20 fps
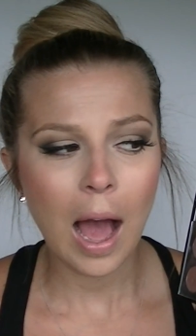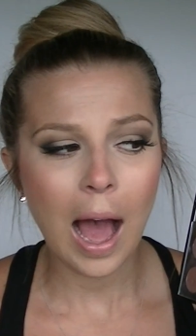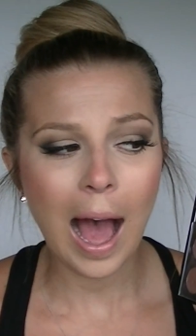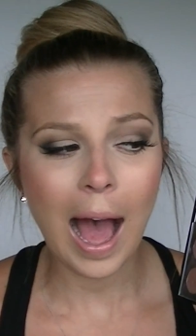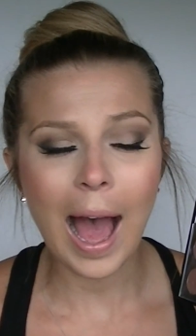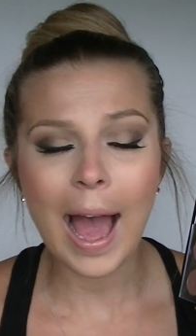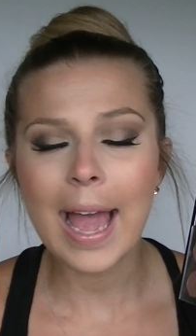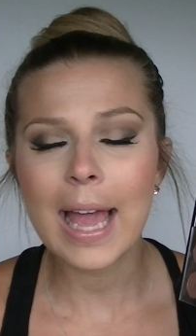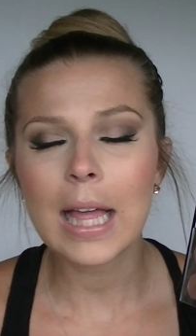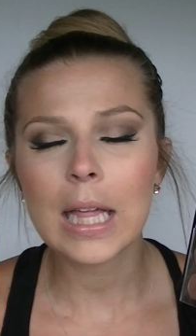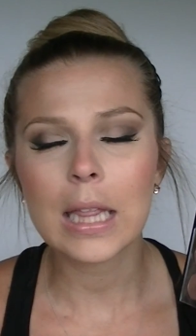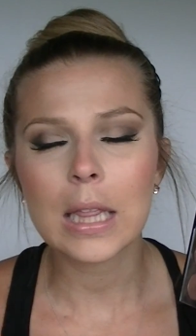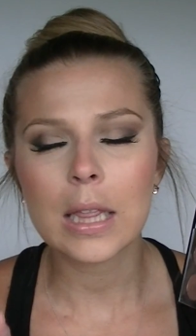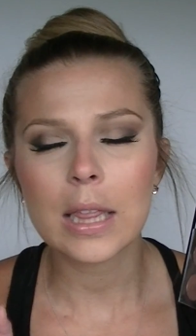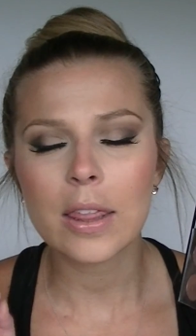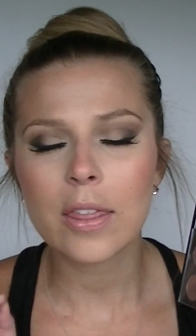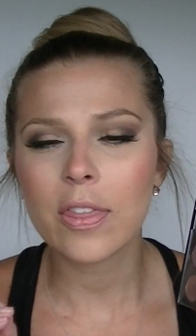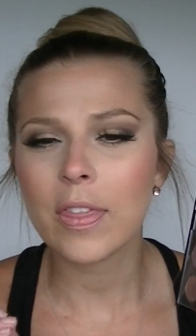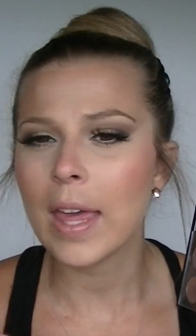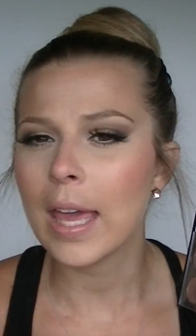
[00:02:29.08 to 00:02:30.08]
I
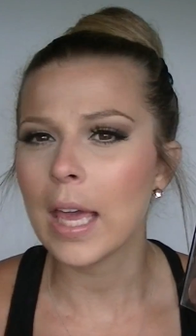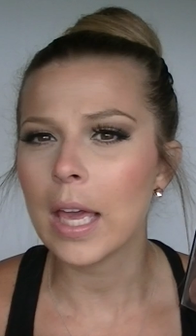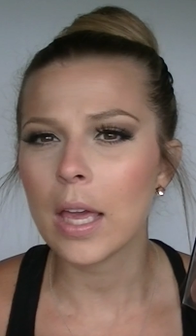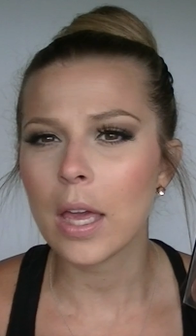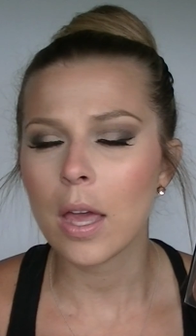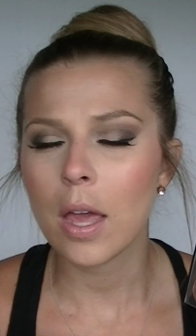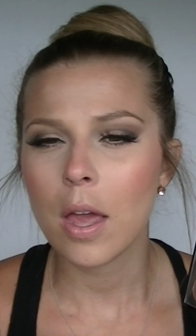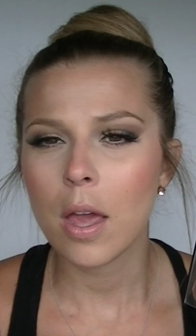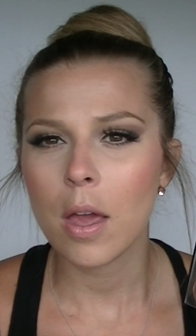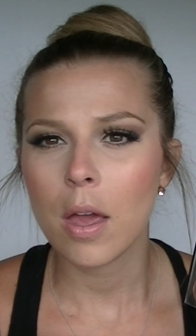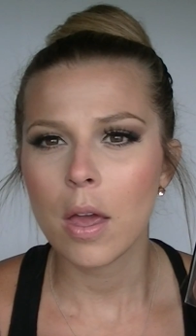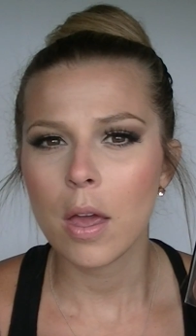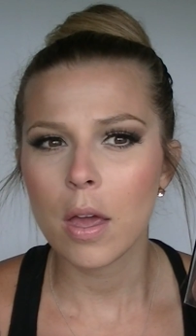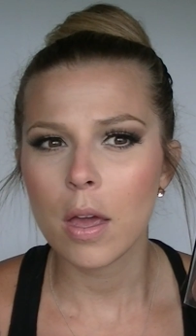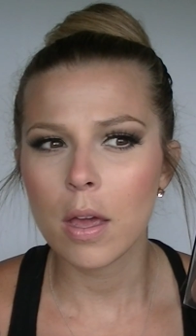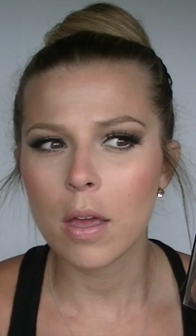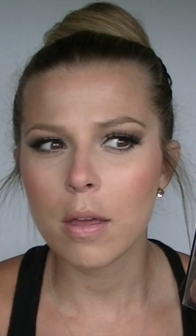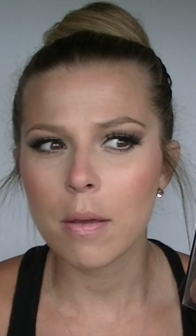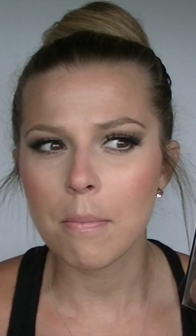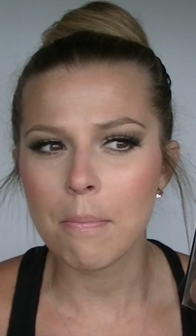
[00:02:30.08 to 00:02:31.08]
think
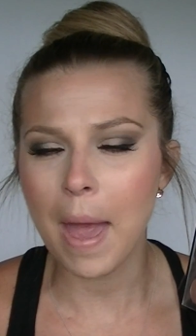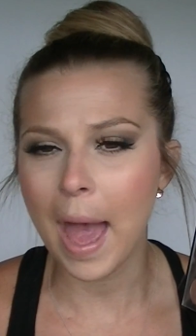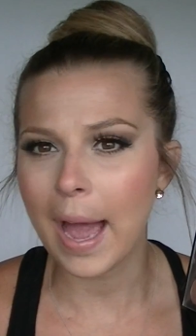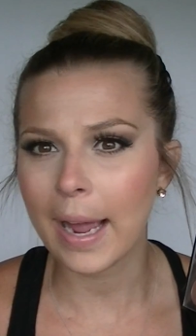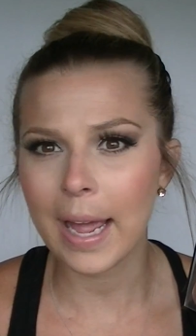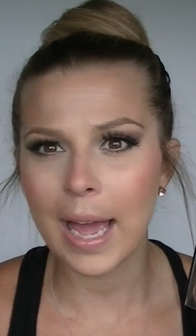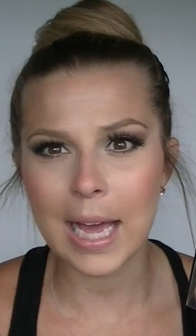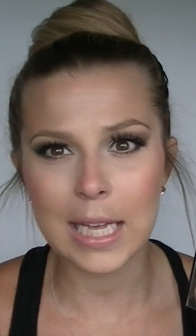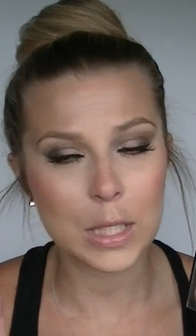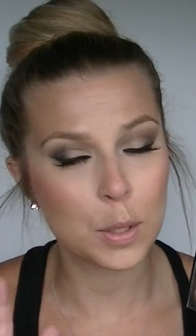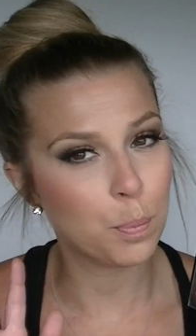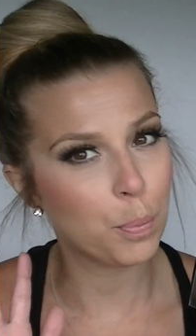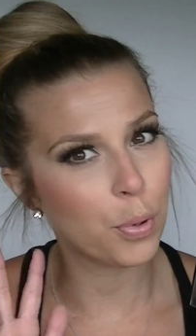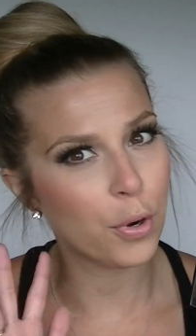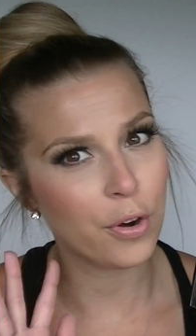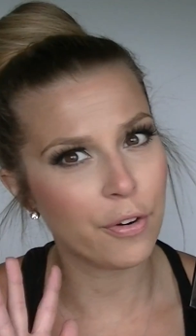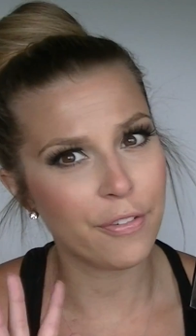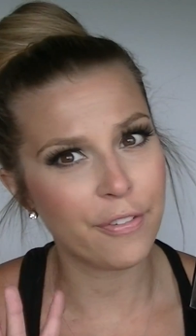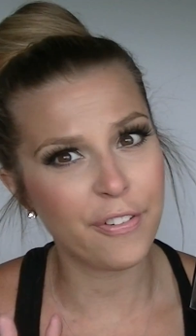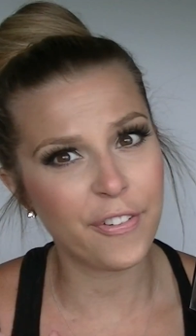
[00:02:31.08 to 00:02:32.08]
MAC has
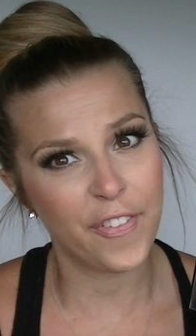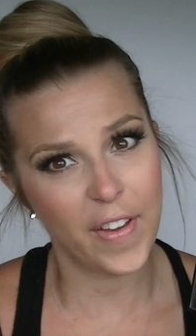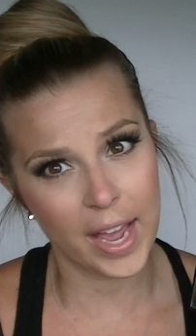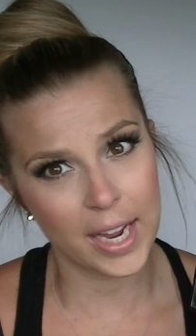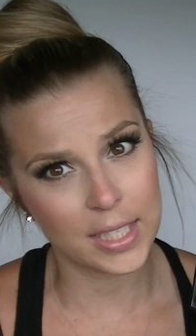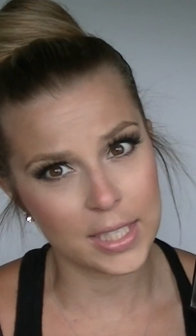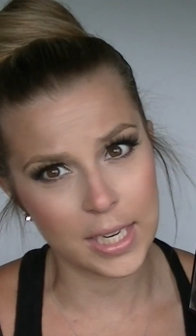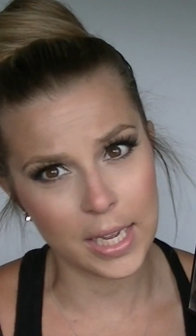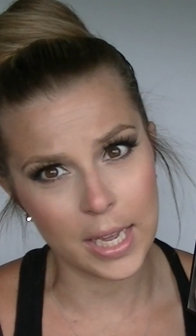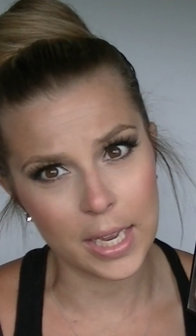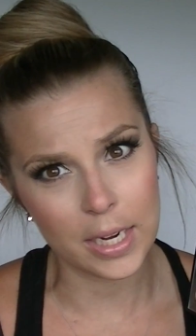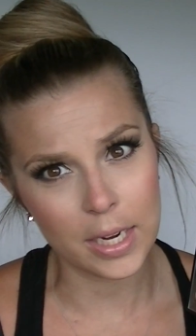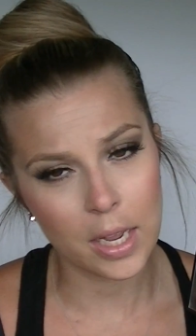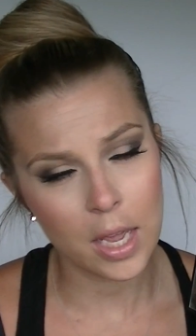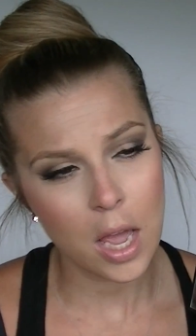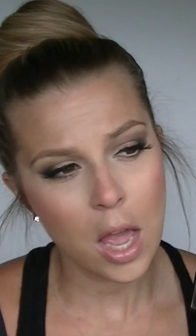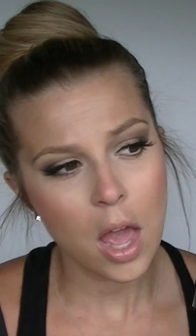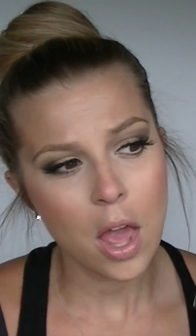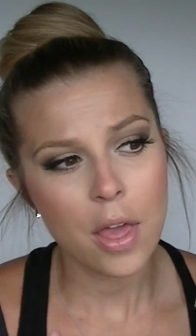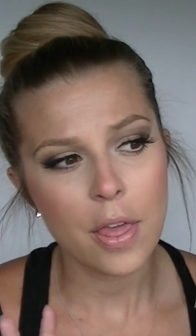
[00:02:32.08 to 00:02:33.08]
perfected
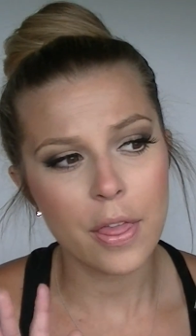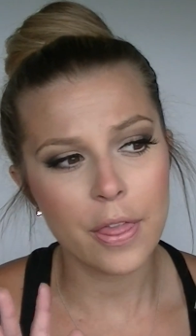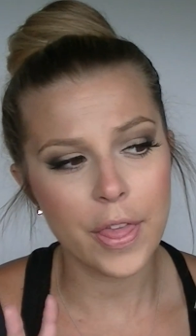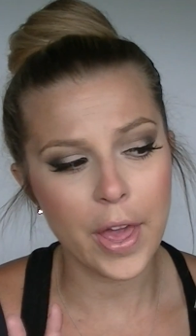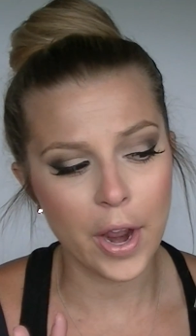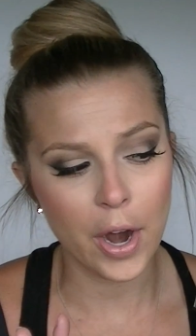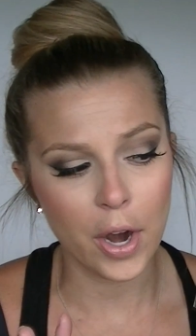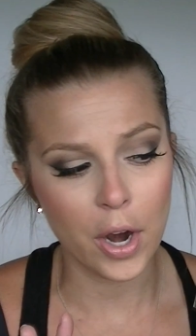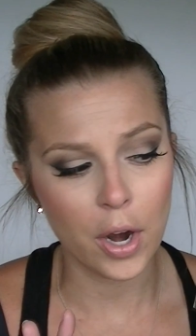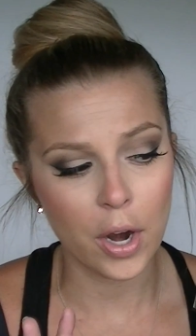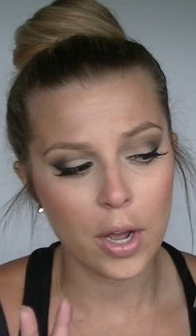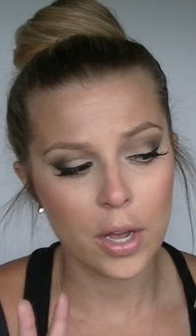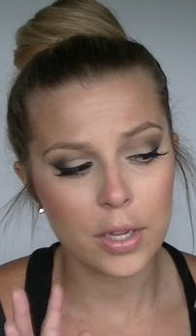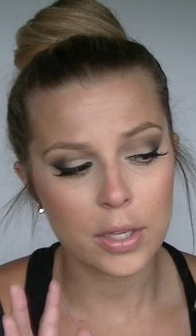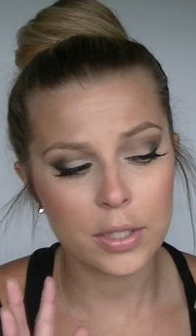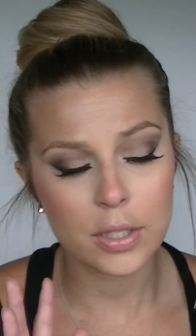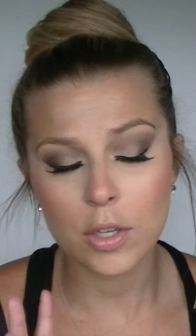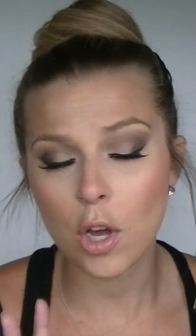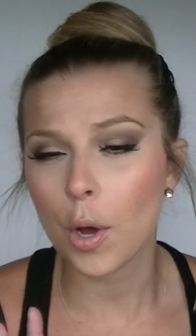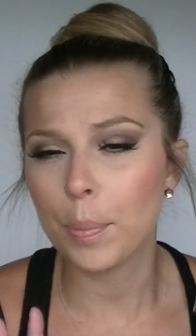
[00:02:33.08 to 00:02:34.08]
their
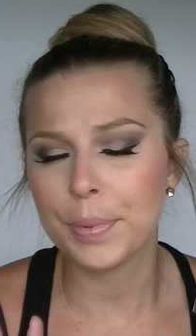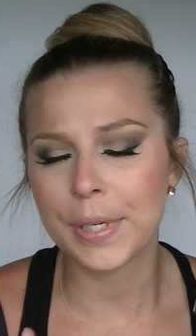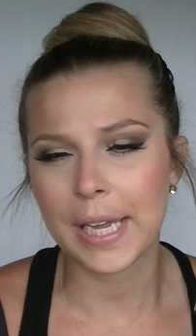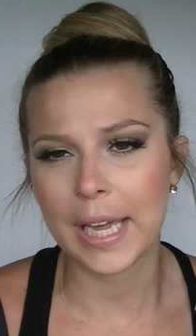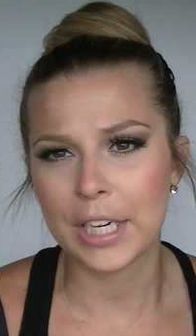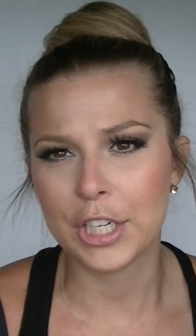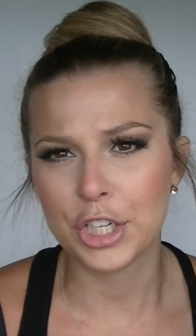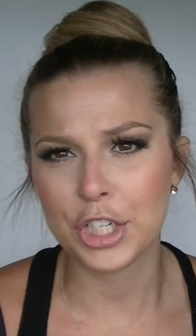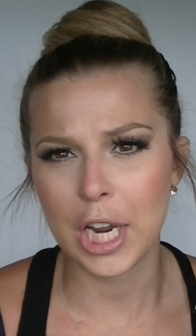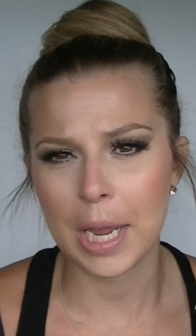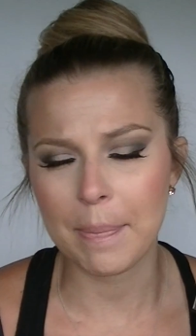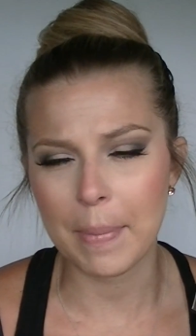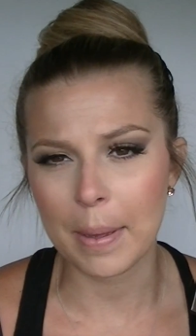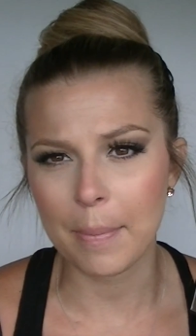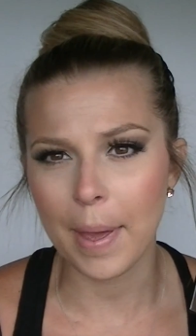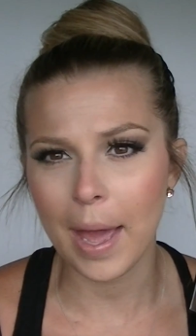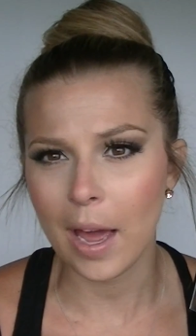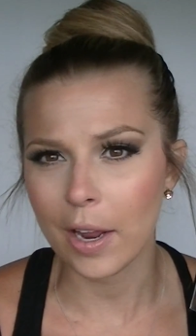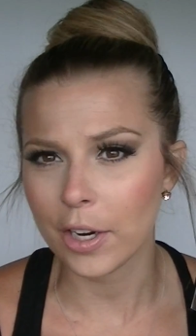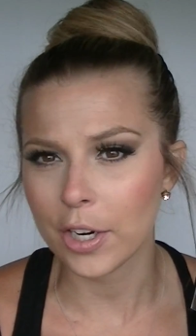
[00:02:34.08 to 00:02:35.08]
sculpting and shaping
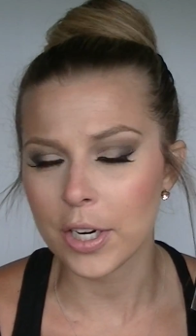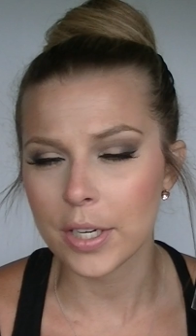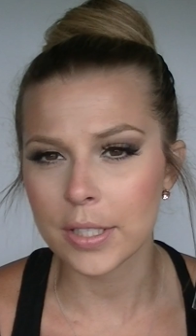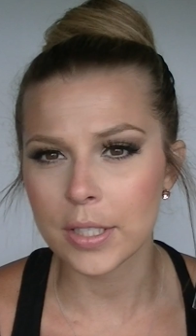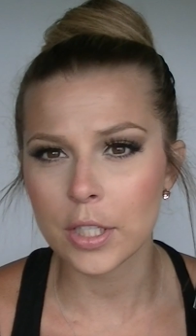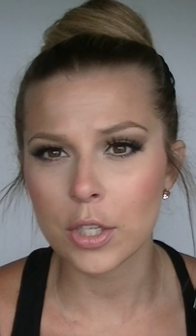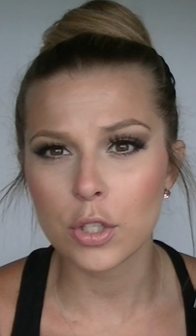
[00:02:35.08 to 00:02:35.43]
powders.